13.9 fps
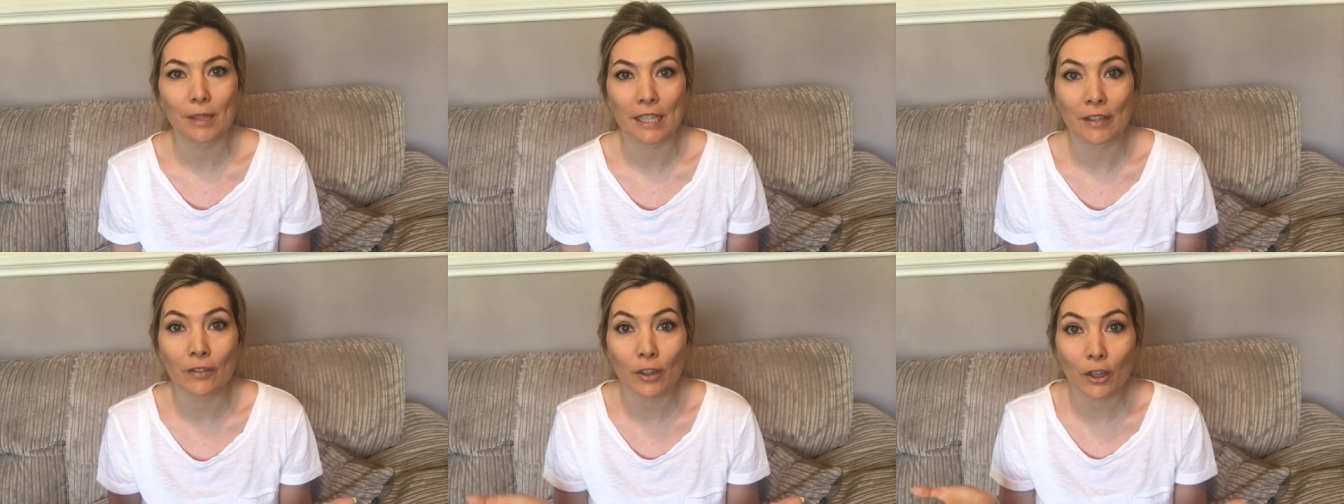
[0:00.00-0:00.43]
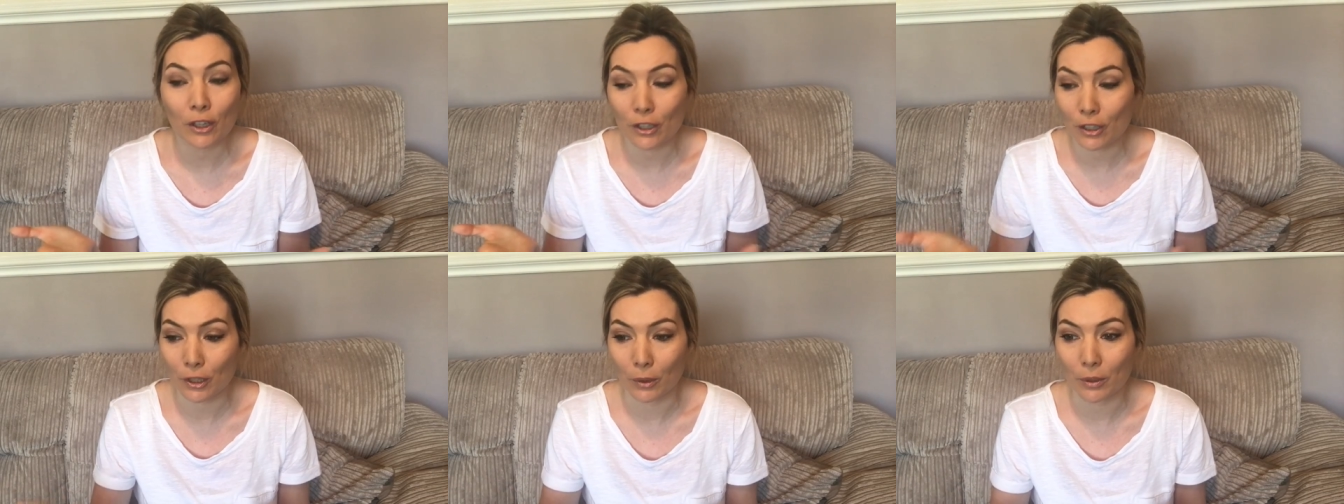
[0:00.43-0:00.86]
And if you
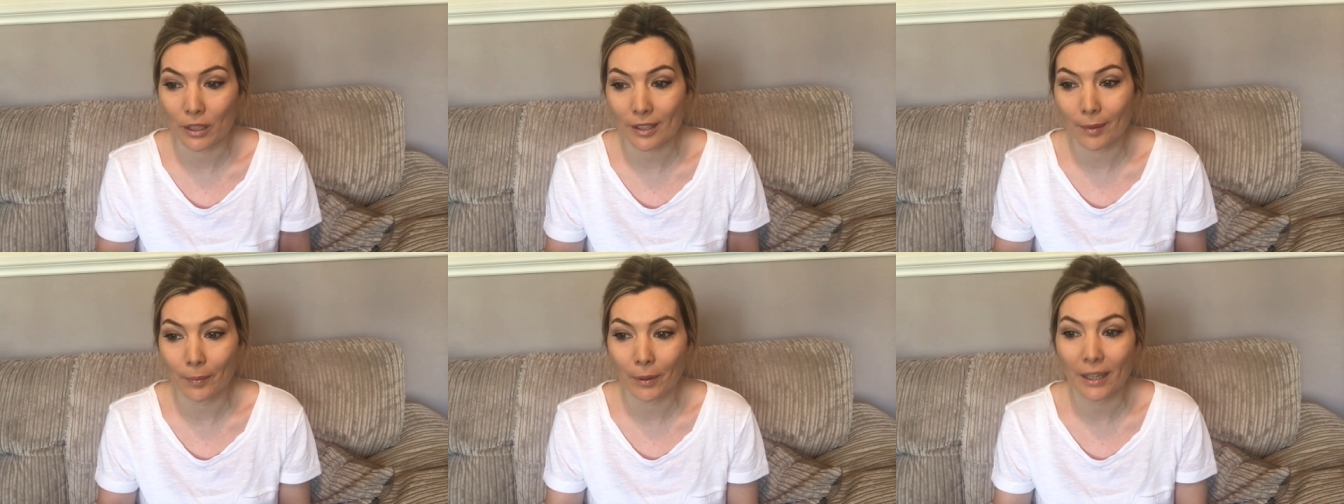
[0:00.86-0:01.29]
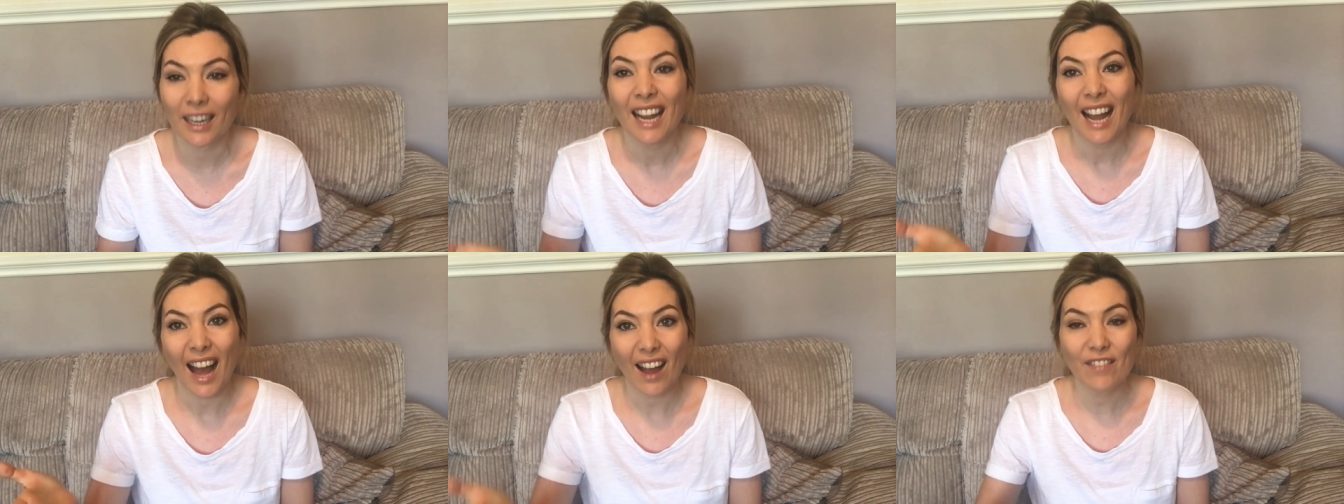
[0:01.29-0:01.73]
can show to someone,
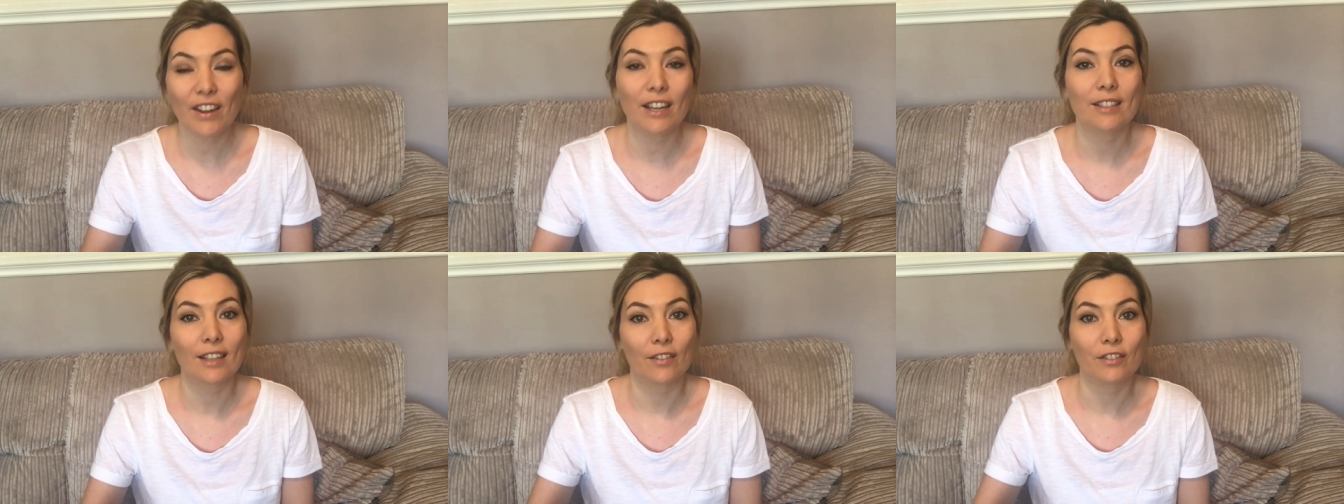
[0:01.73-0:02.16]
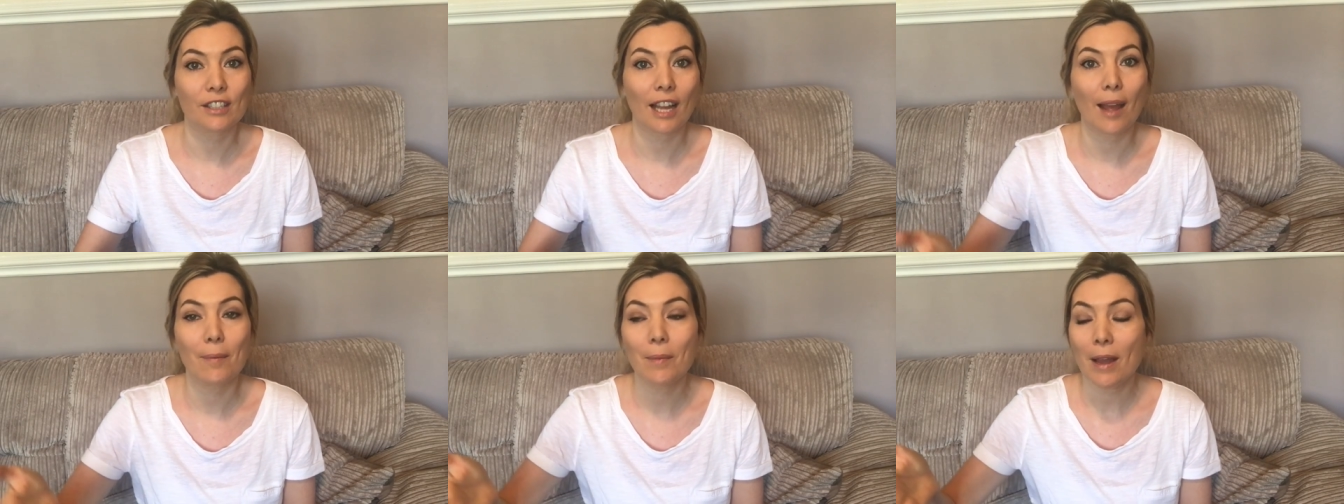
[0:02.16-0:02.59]
I've had a tough
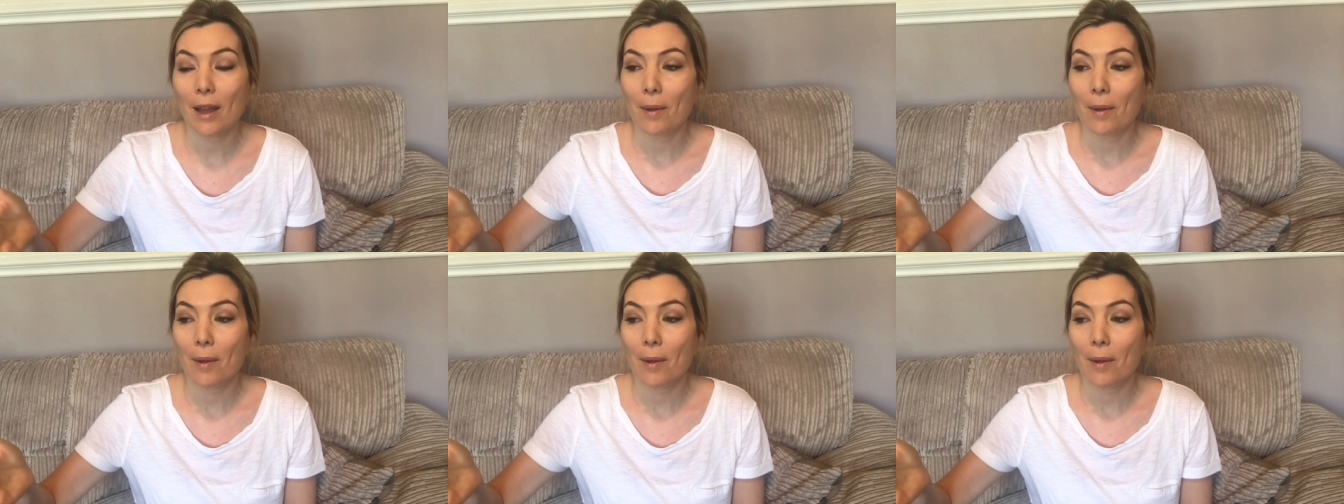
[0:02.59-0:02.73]
time,